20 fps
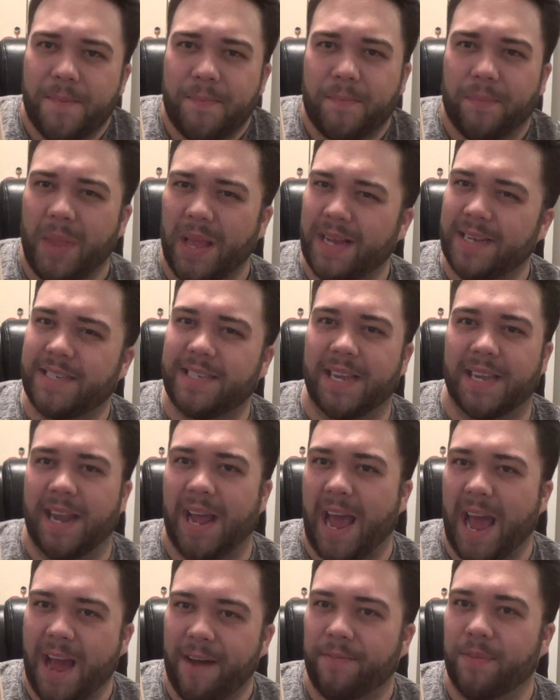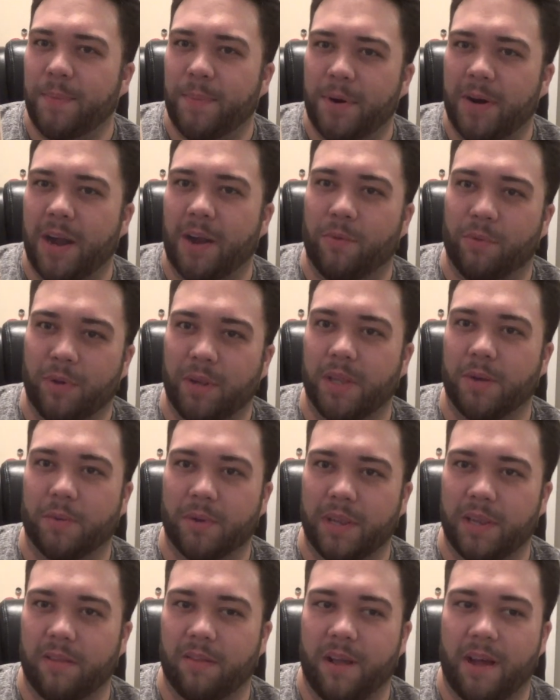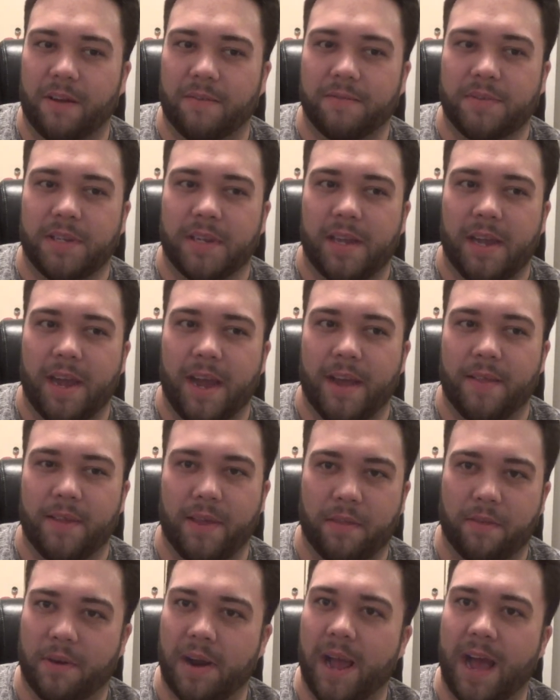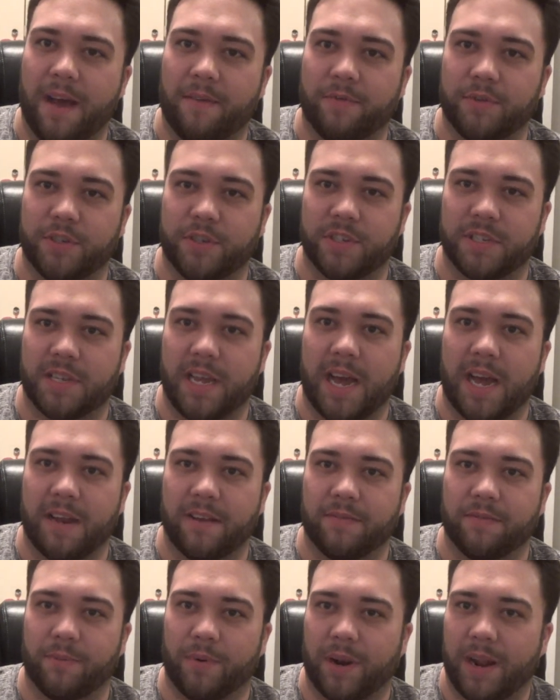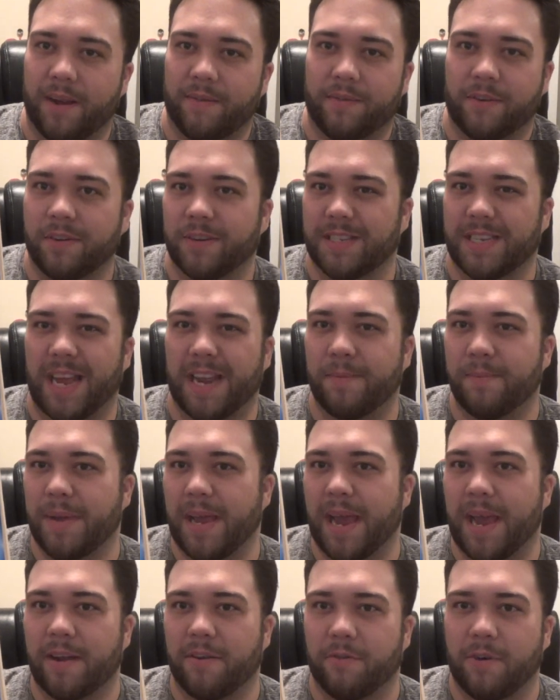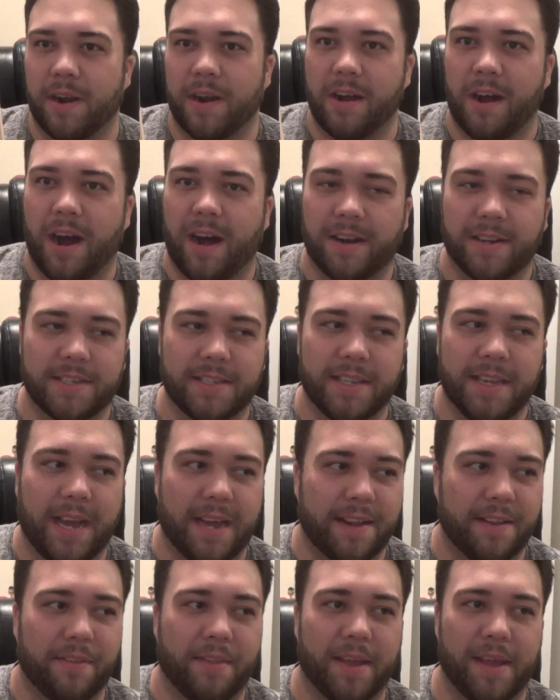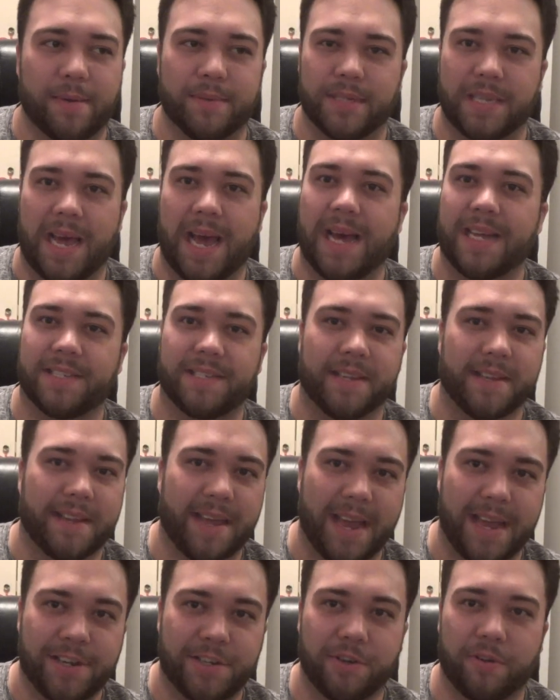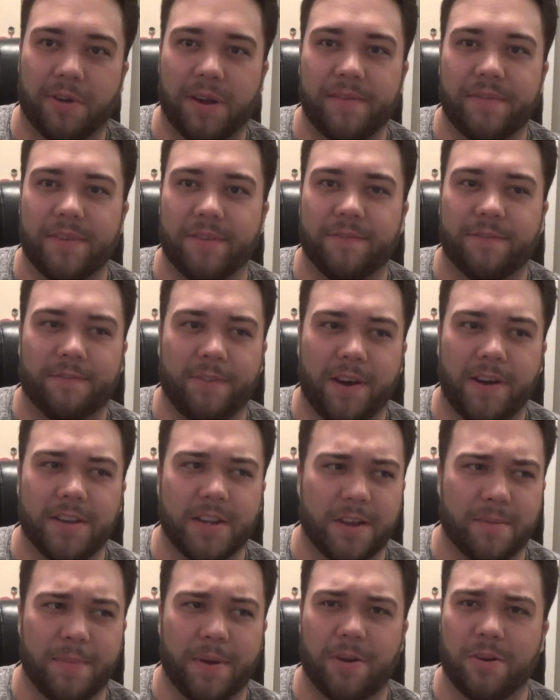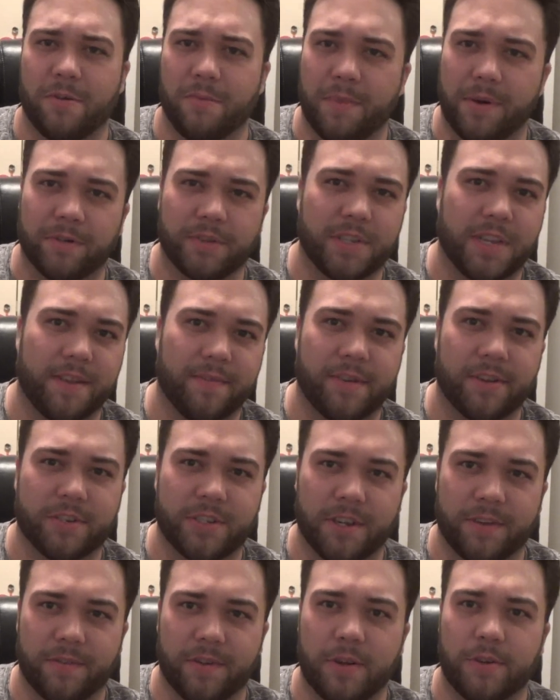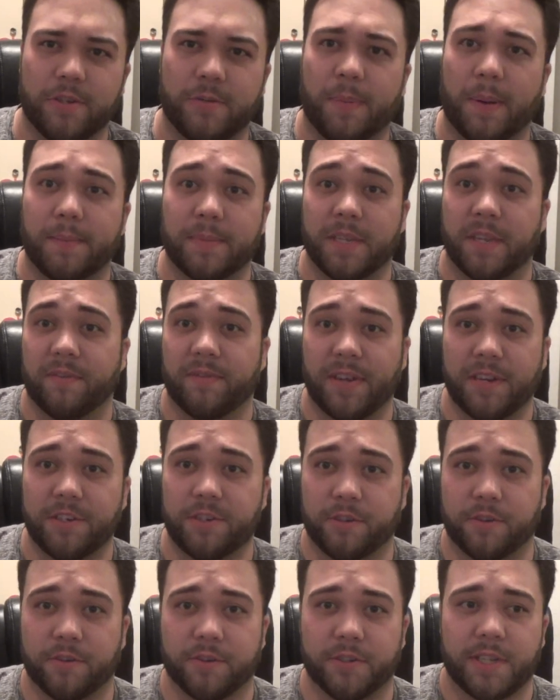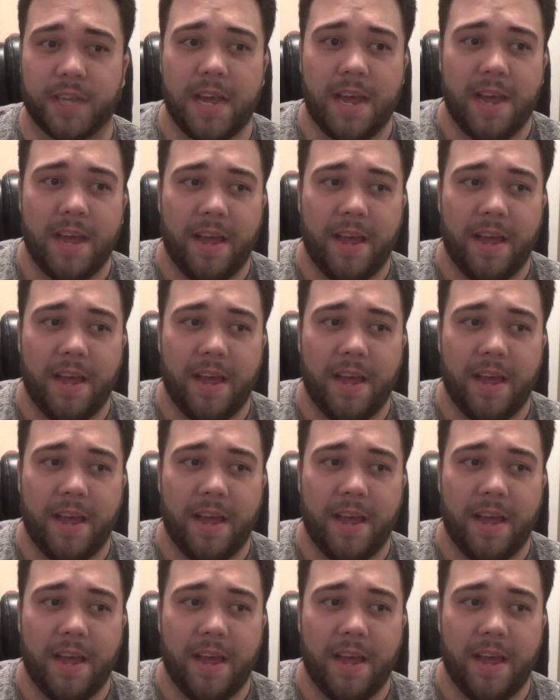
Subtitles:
Like I said, half the book I really, really loved, and the other half was just kind of whatever. It's kind of meandering, honestly. I didn't think it was as engaging or even fun compared to most Give Yourself Goosebumps adventures.